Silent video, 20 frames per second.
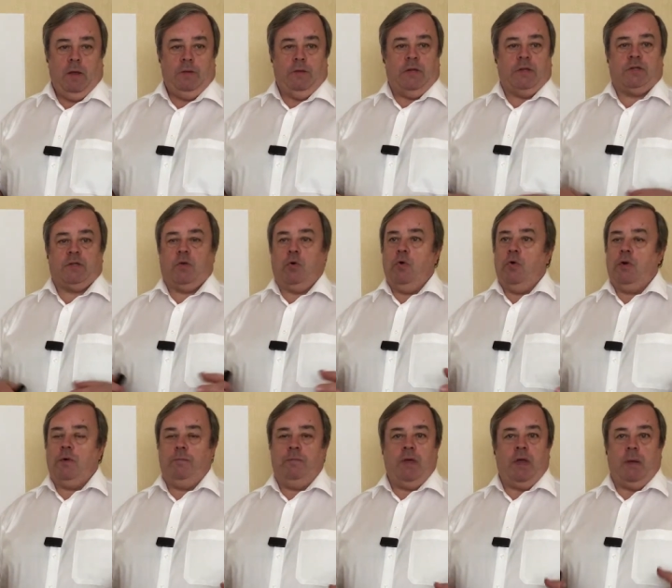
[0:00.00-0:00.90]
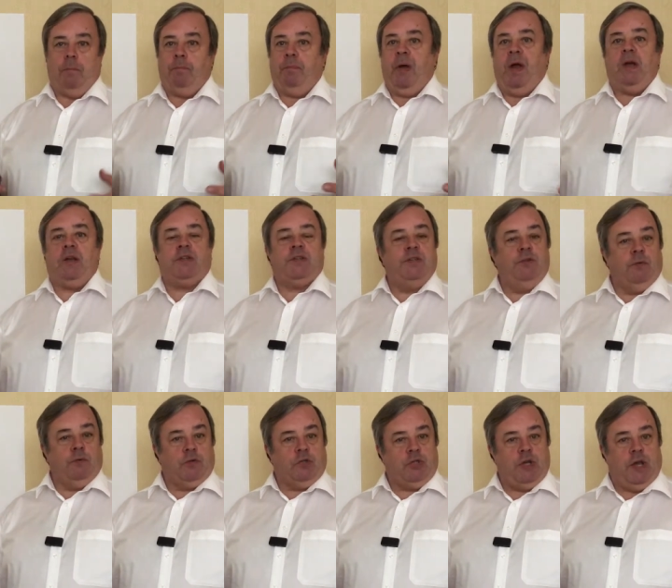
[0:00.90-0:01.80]
This could be a
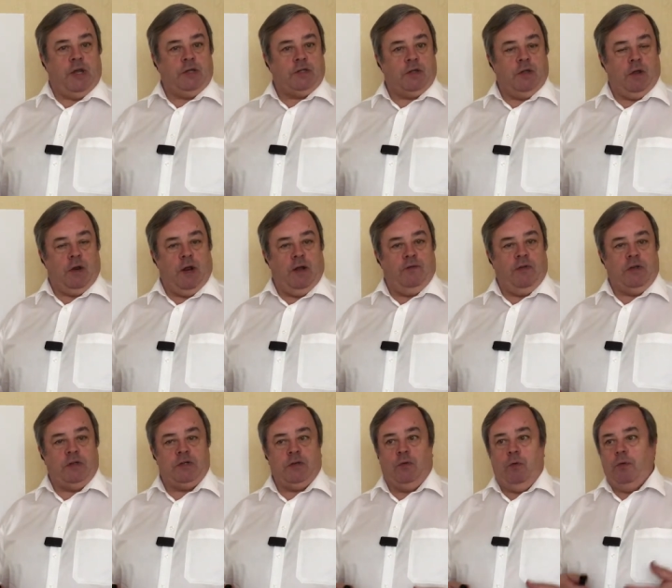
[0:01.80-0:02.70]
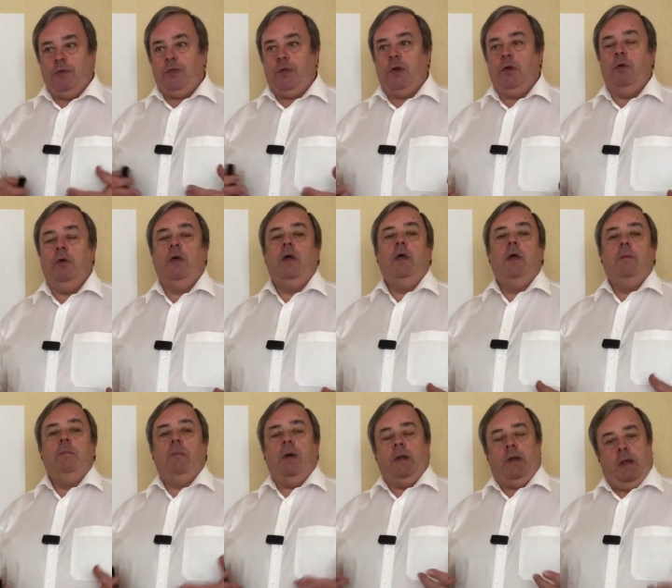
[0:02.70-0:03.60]
personal change that they're having to go through,
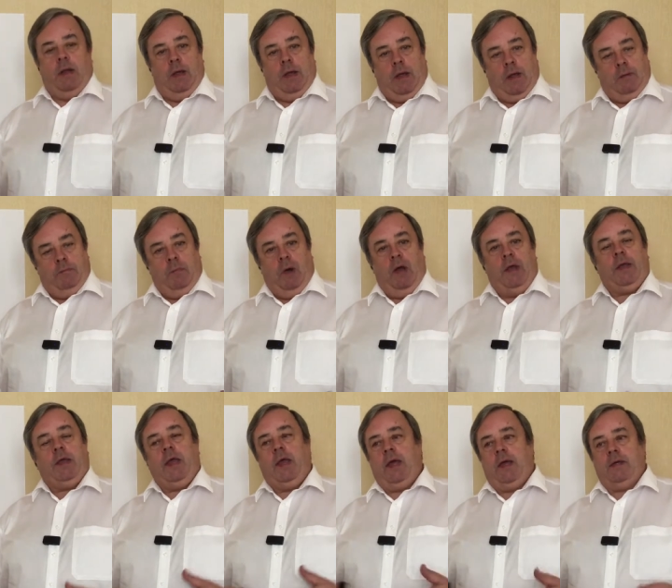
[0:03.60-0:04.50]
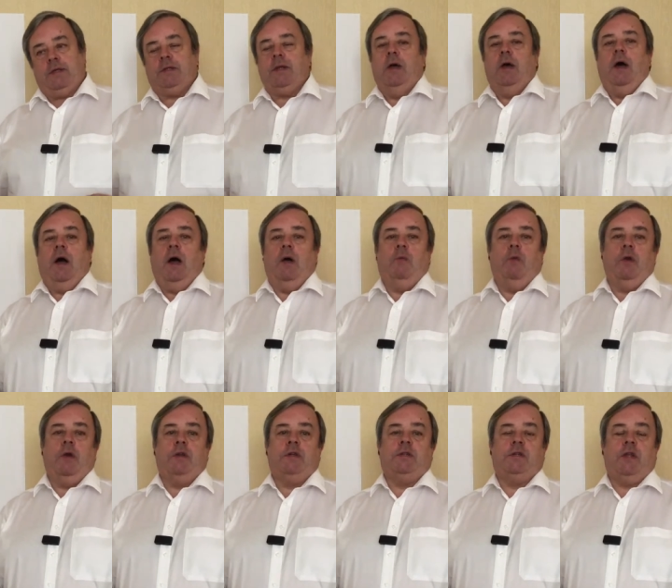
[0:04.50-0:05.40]
but in my case, I
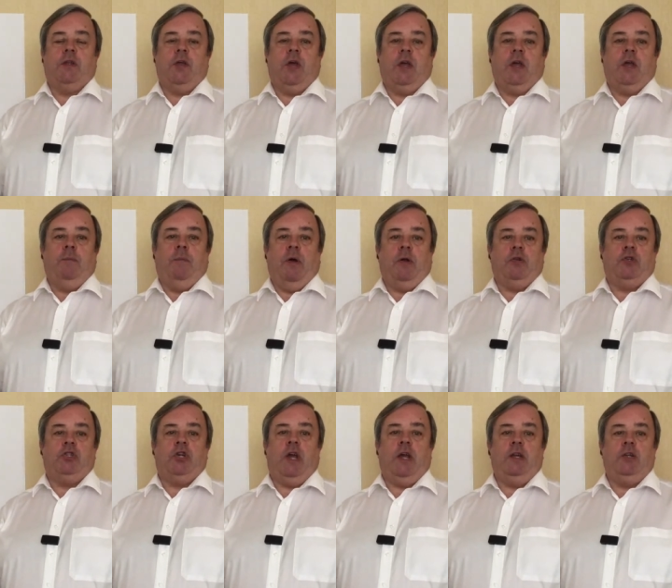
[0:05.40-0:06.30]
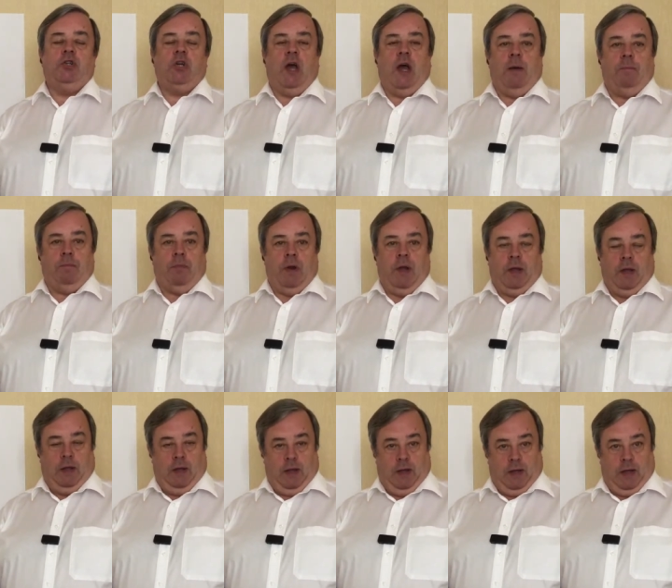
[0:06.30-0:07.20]
want us to think about change
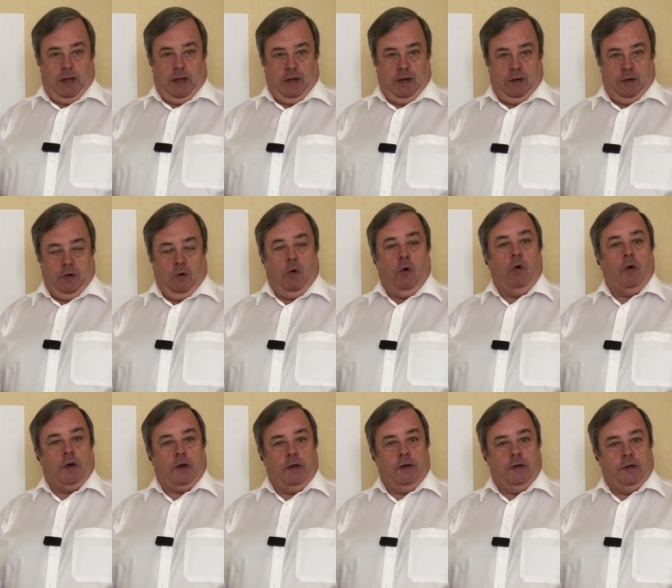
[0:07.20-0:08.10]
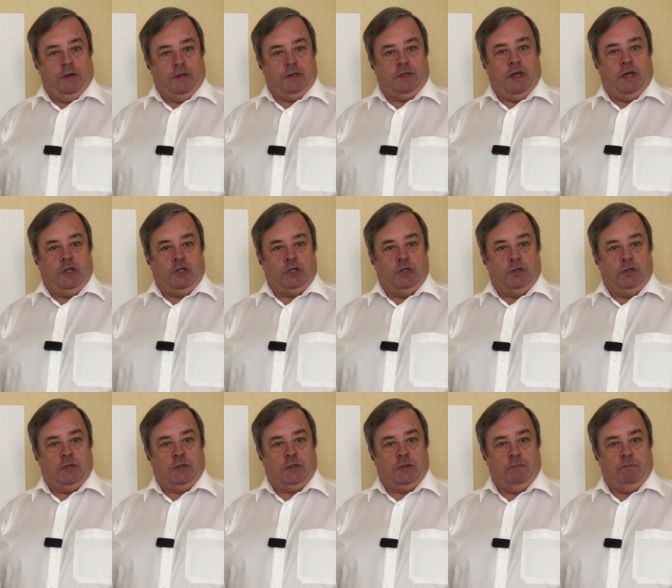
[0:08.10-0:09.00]
happening in
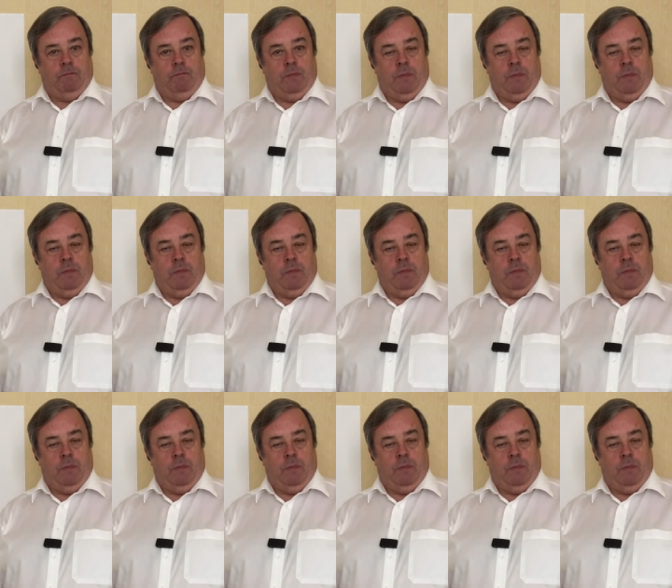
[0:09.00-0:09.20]
organizations.